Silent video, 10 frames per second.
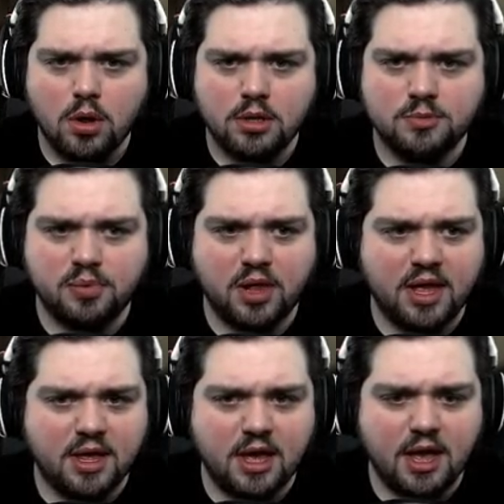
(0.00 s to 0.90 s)
it's
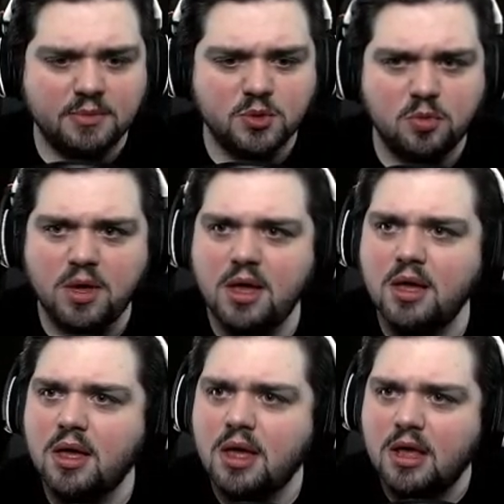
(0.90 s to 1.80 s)
playing games with me?
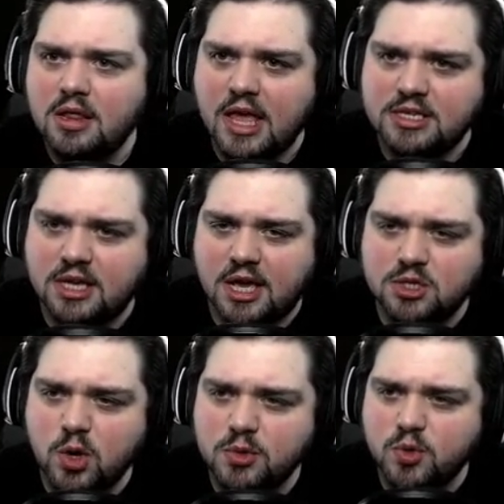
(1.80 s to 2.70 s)
The exit key, I
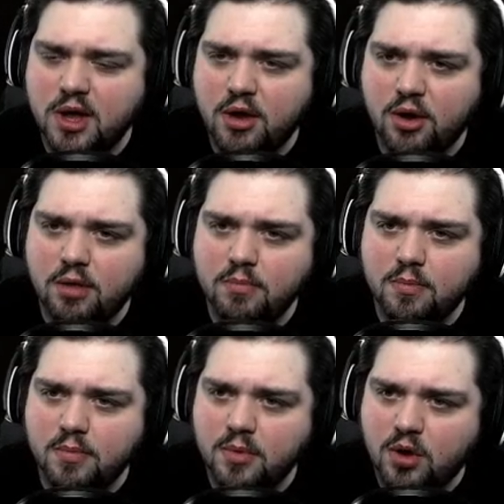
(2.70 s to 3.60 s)
swear it was right here.
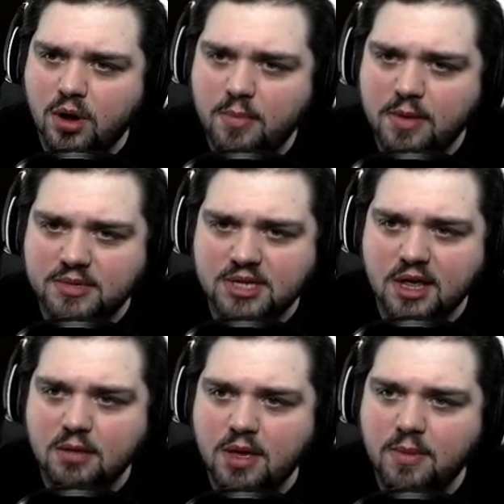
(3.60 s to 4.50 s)
Could I be
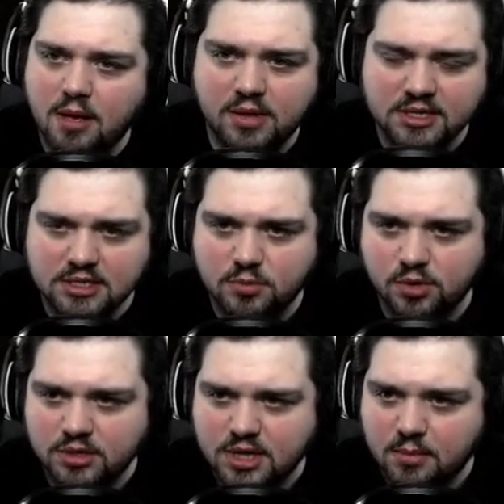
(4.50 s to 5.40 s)
mistaken? Maybe I placed it
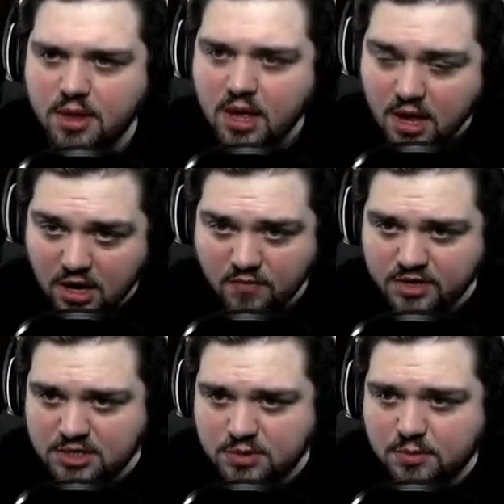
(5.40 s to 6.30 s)
somewhere else. I'm
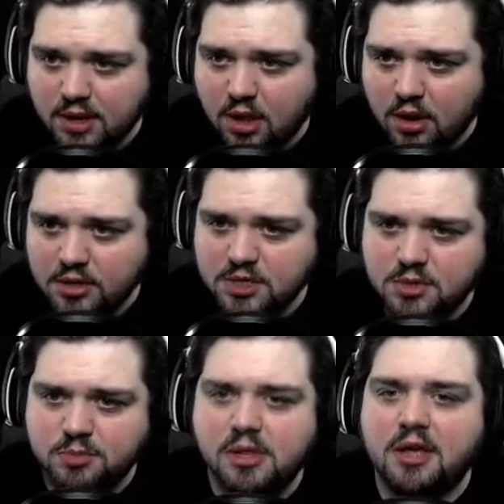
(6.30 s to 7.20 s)
convinced it was in my locker.
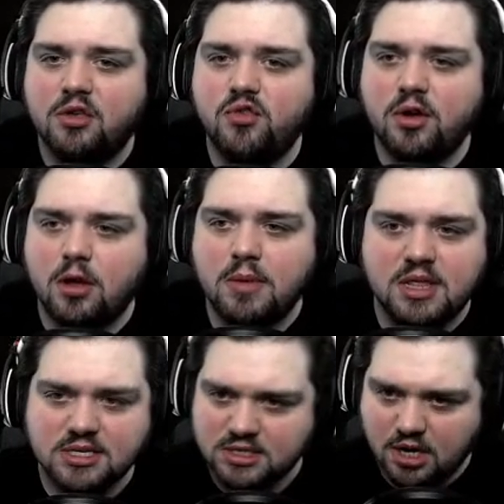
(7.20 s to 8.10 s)
Someone is playing a trick on me.
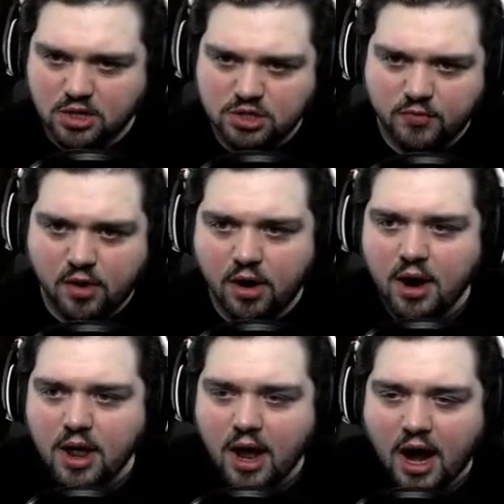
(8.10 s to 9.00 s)
This has gone too far.
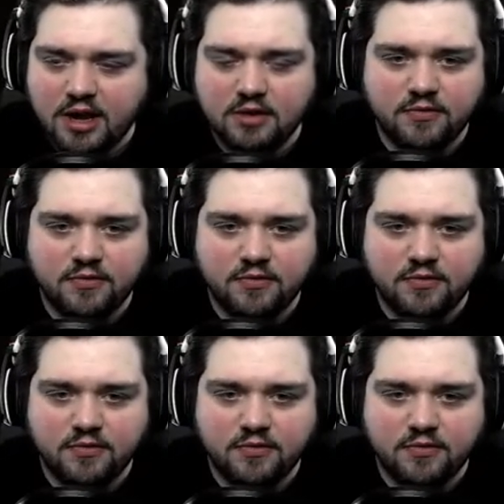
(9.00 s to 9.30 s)
I need to